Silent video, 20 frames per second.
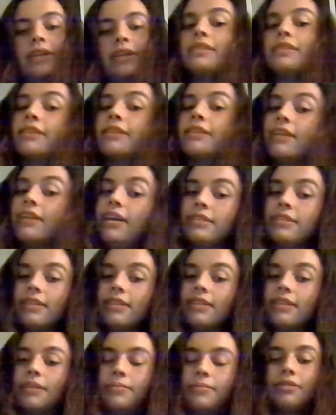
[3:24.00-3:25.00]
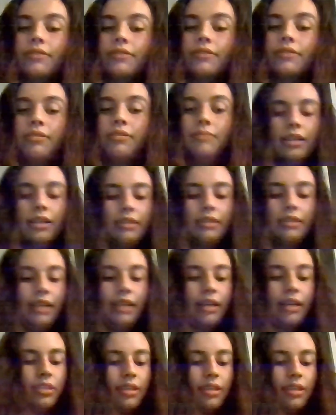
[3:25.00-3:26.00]
The next step is going to be
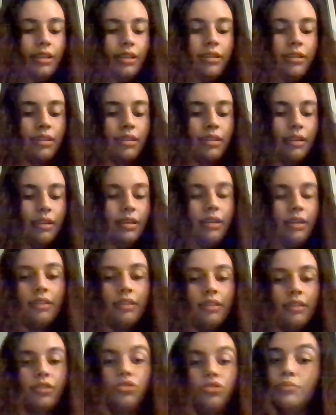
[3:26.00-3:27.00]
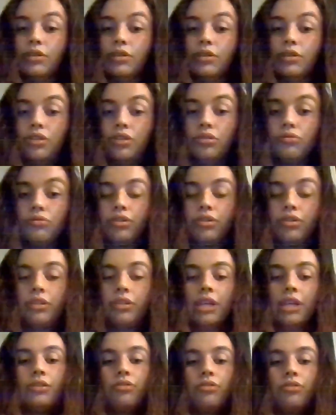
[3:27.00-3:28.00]
attaching the 2 balloons
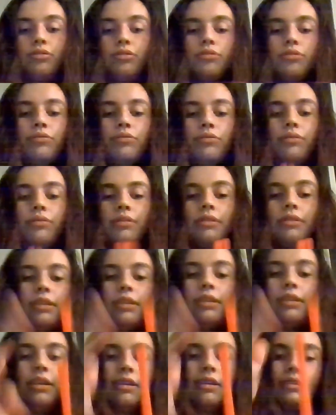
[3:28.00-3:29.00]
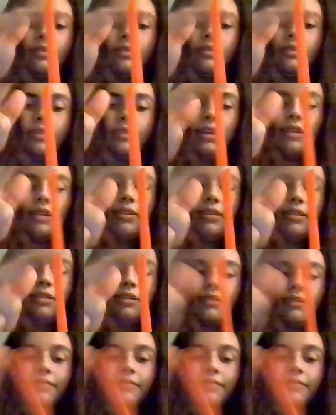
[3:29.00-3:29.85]
to the underside here.